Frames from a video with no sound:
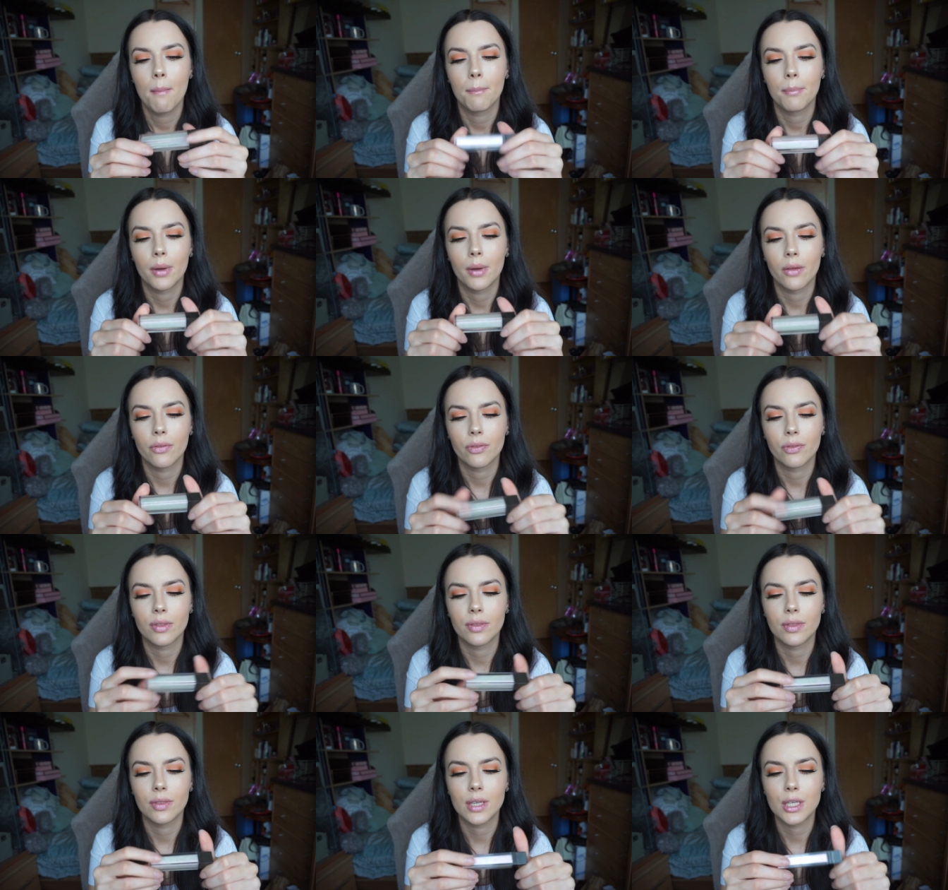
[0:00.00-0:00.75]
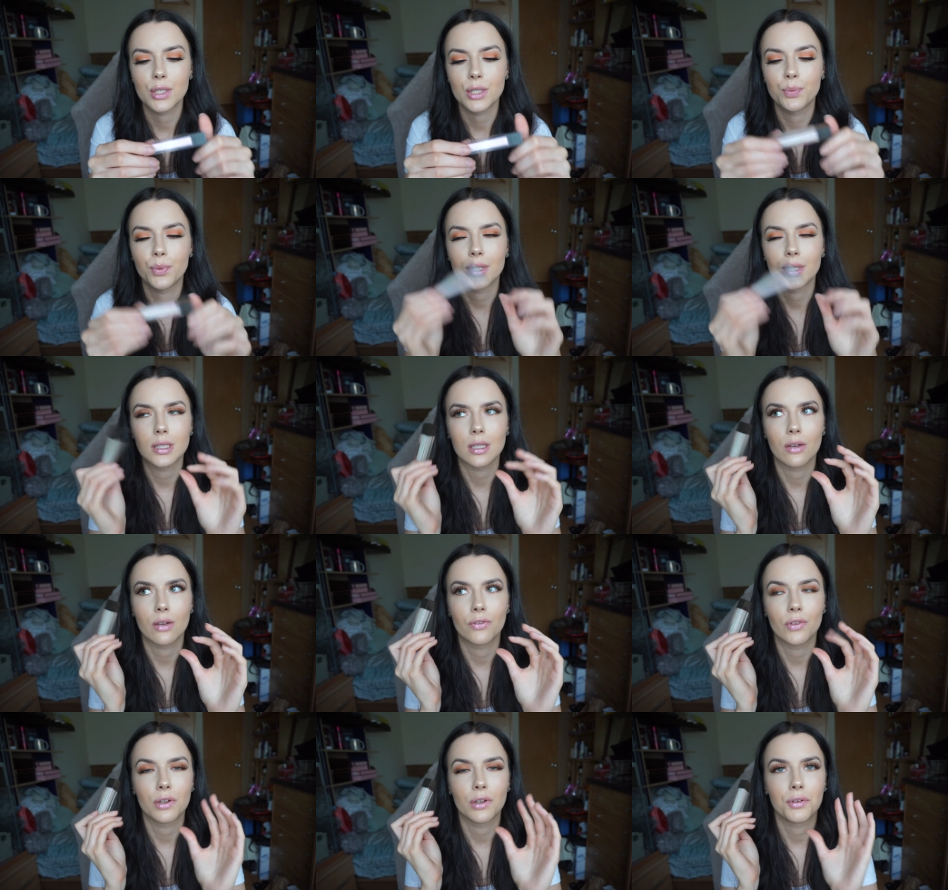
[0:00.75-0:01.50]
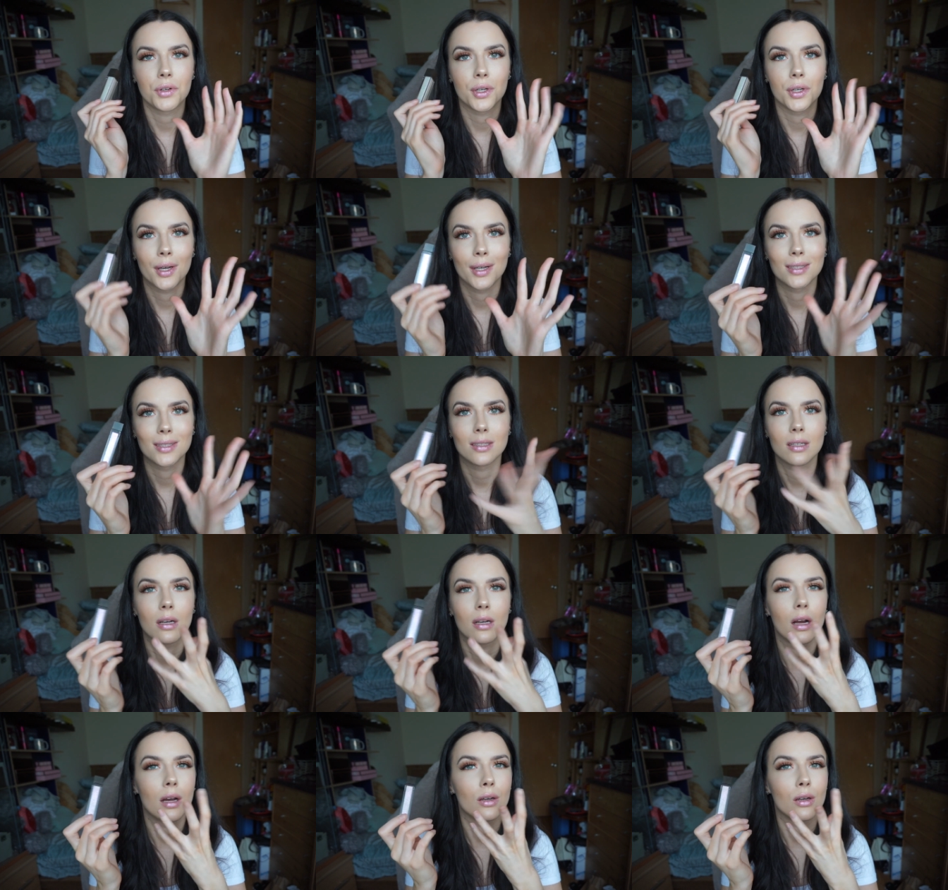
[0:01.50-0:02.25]
but these ones are very nice
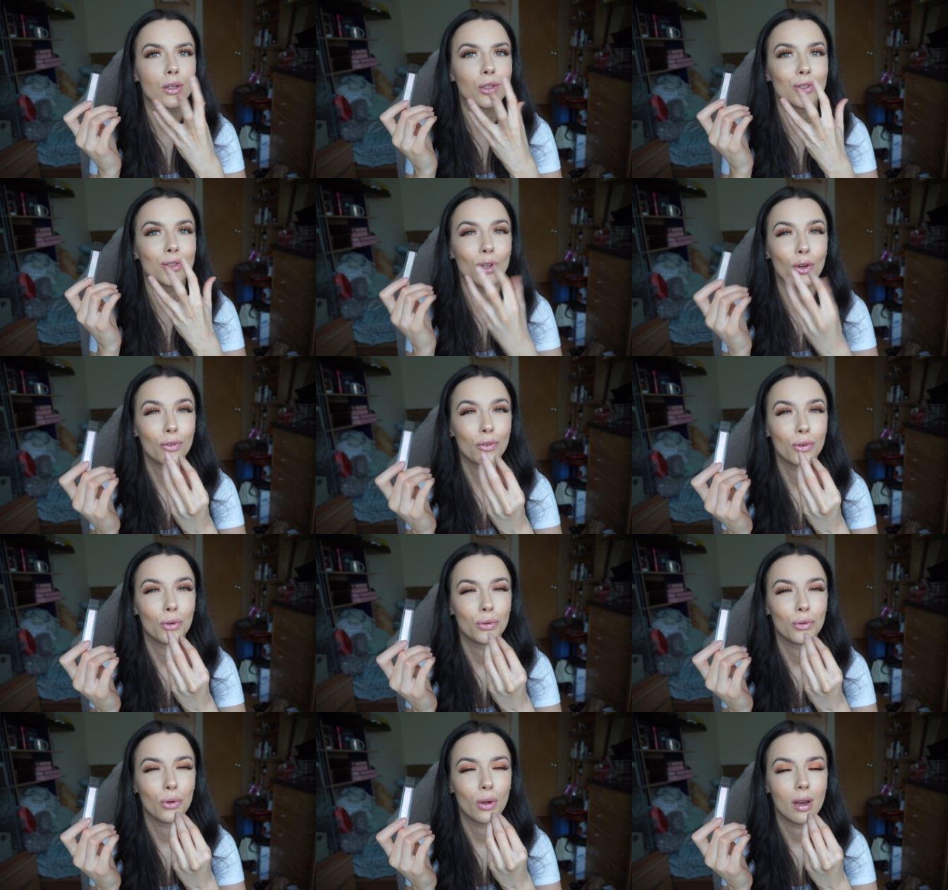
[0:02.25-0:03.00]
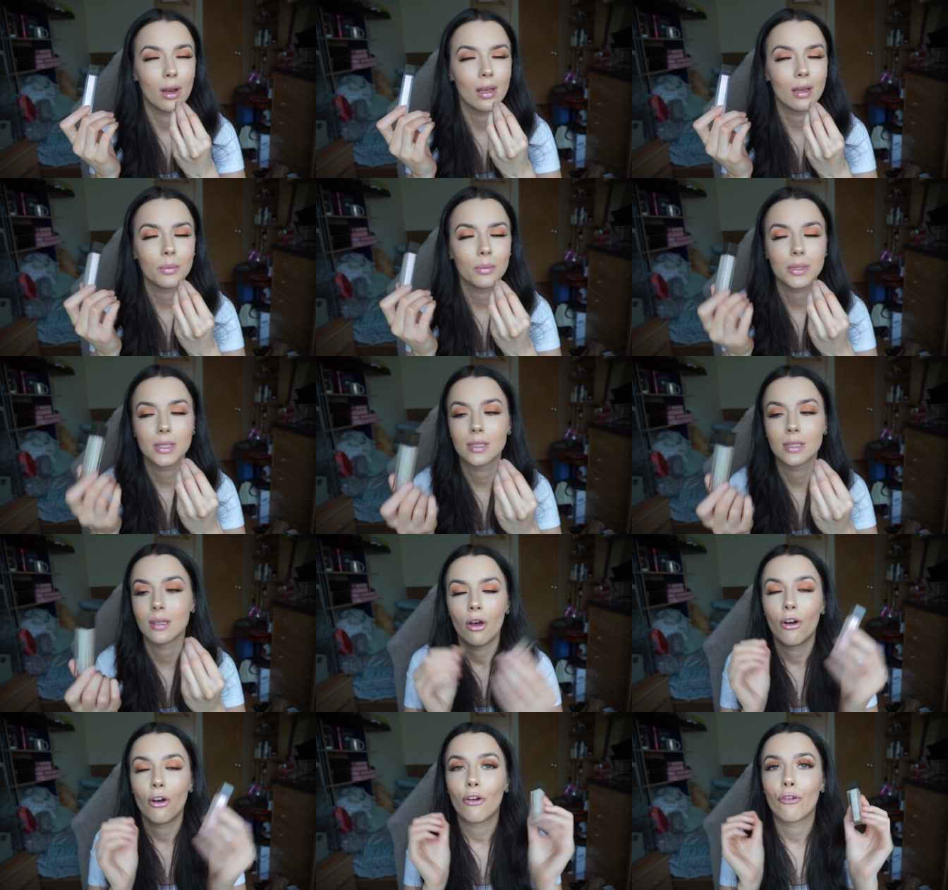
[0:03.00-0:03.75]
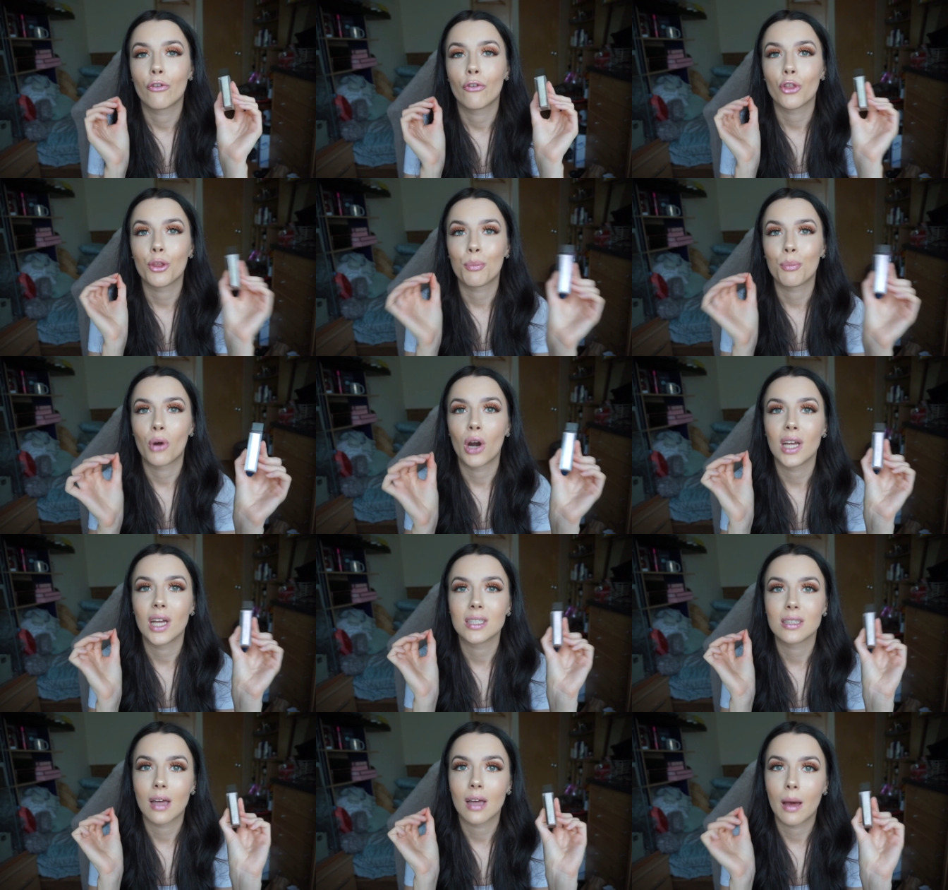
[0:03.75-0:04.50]
and kind of soft on your lips. For the
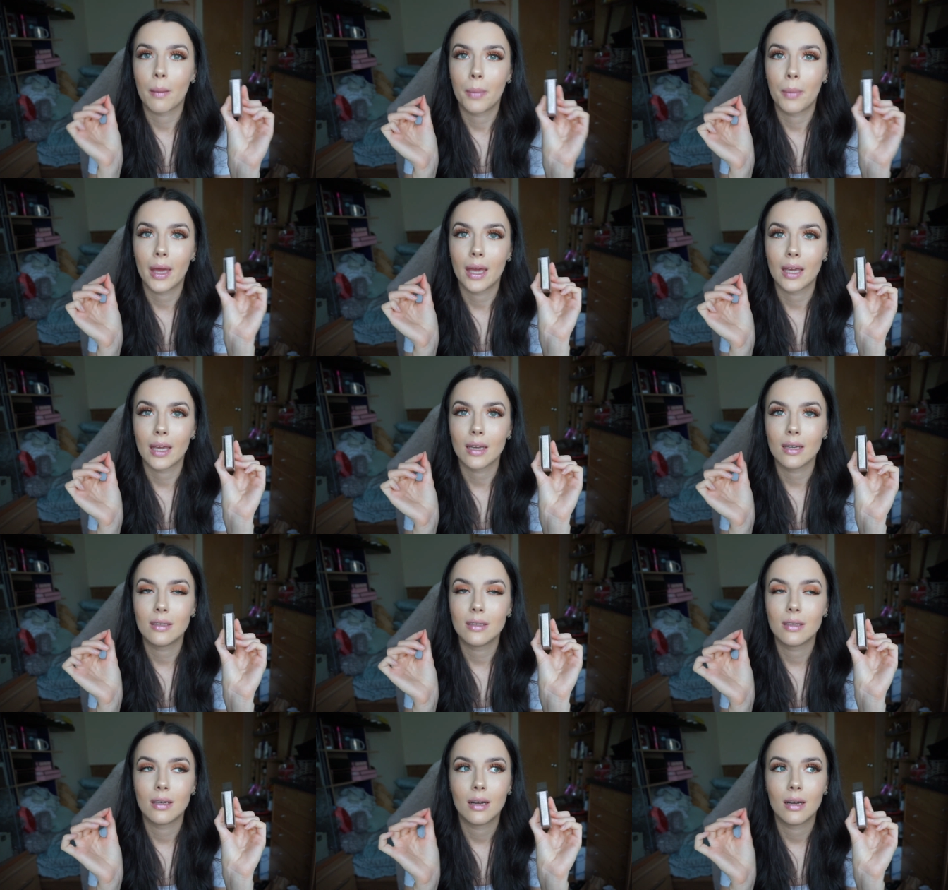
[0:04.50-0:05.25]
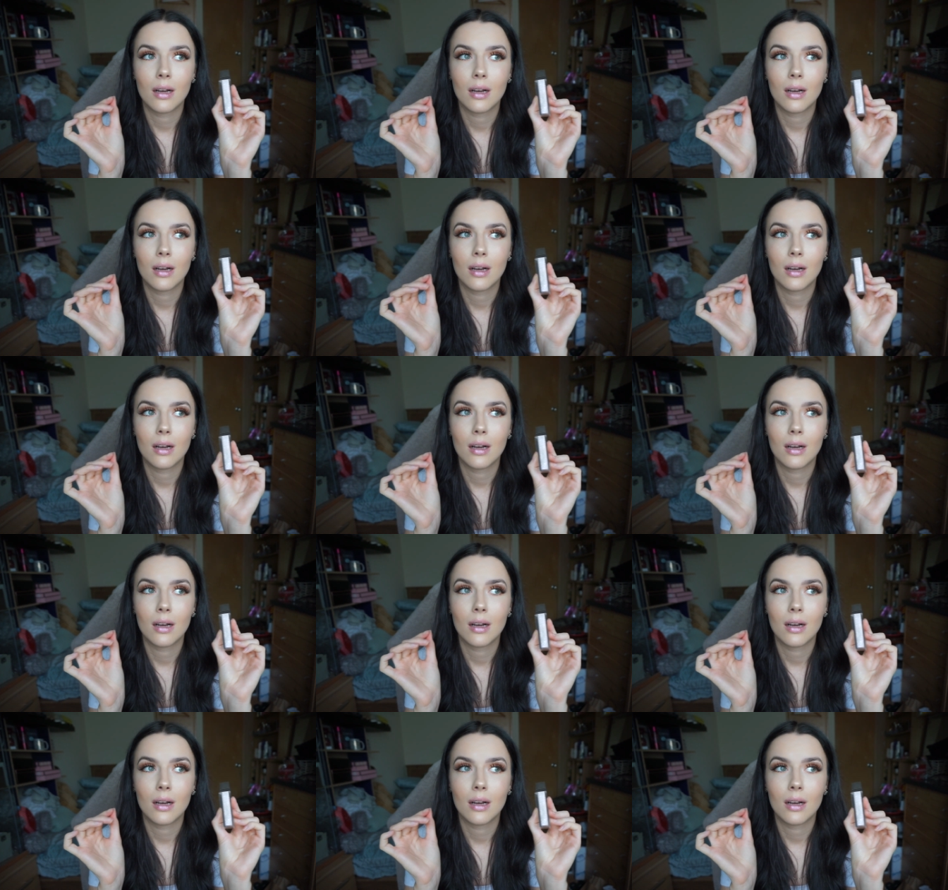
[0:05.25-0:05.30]
price that I paid,